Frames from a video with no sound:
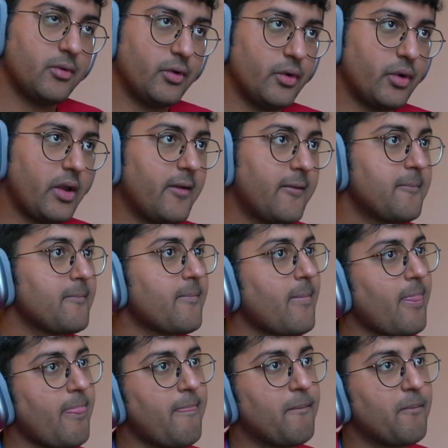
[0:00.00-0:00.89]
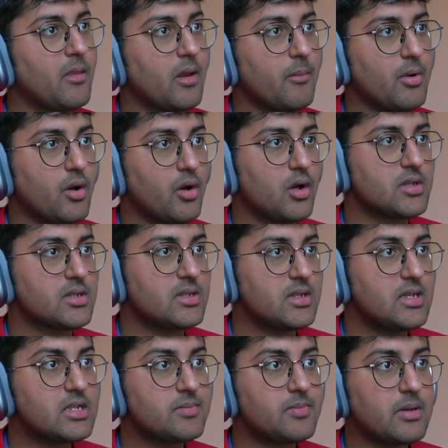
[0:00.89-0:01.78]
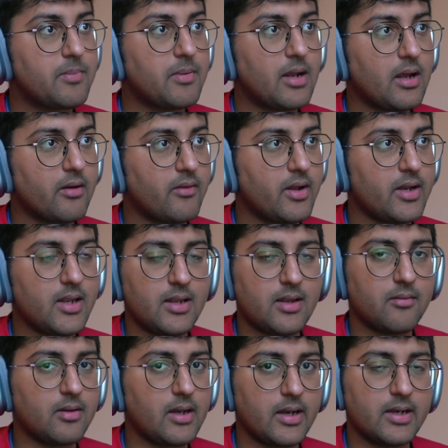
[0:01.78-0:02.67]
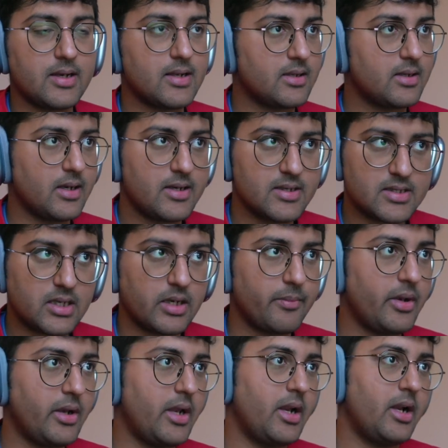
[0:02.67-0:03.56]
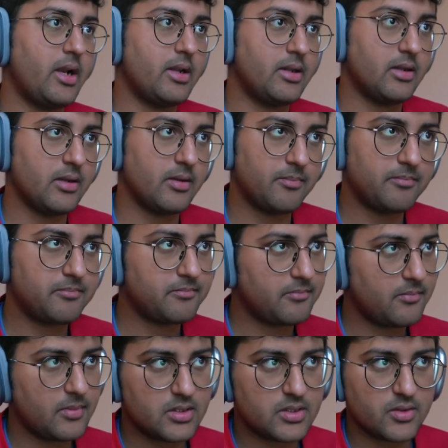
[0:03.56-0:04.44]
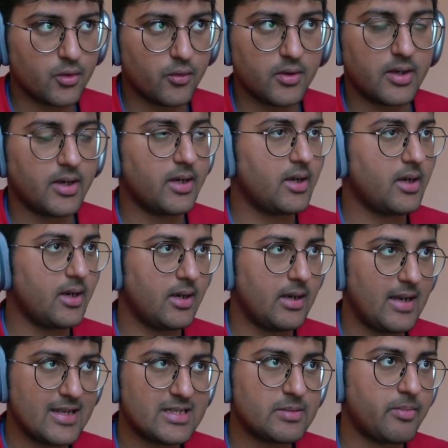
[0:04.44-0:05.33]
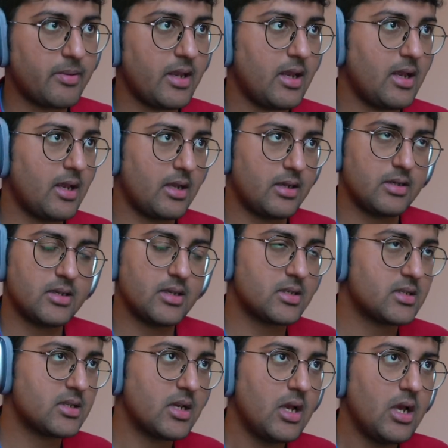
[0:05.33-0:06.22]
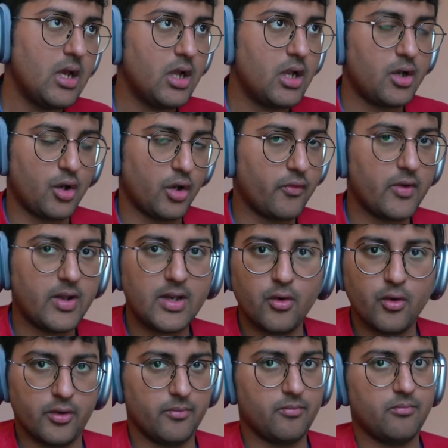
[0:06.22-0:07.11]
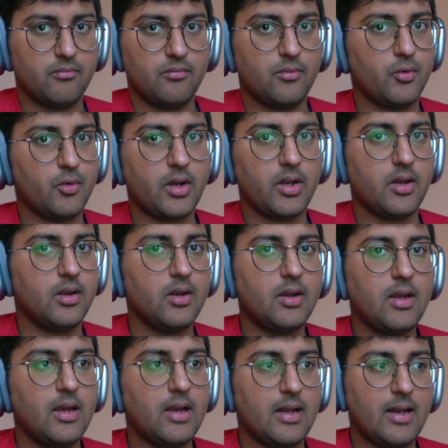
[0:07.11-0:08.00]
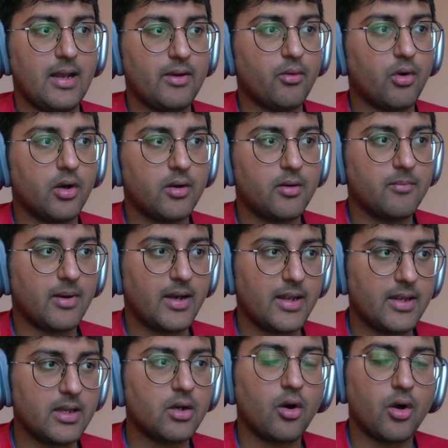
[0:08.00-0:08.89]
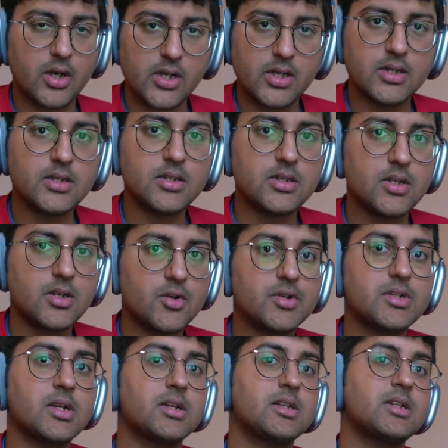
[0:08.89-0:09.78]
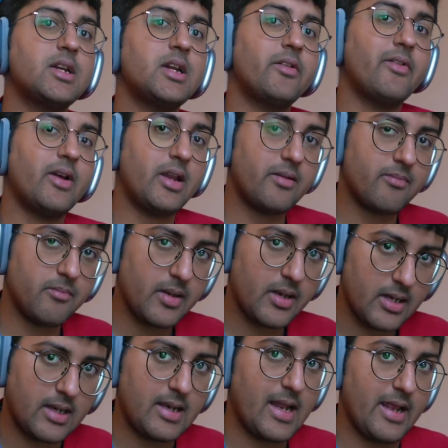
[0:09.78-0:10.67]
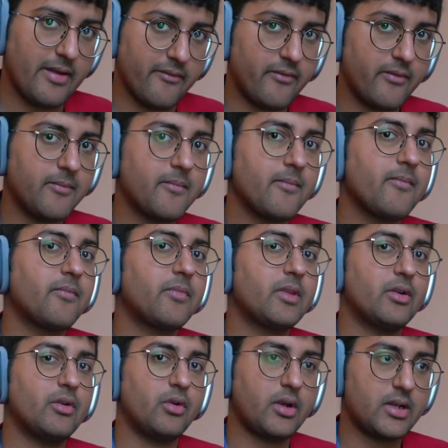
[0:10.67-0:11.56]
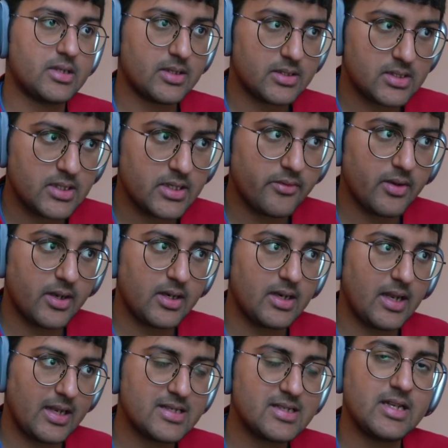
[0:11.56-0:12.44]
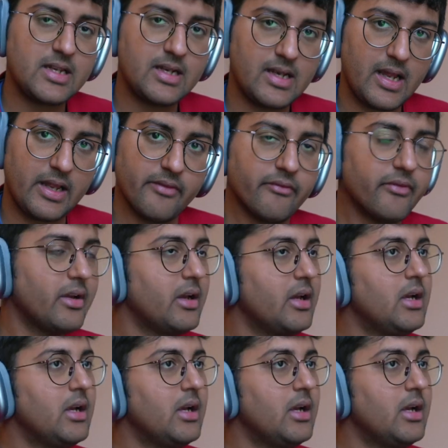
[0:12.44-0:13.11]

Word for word: okay because these people are very like they, they discriminate and the, it's overrated less pay and just not very good okay and i want my audience to succeed very big in life okay succeed very nicely in life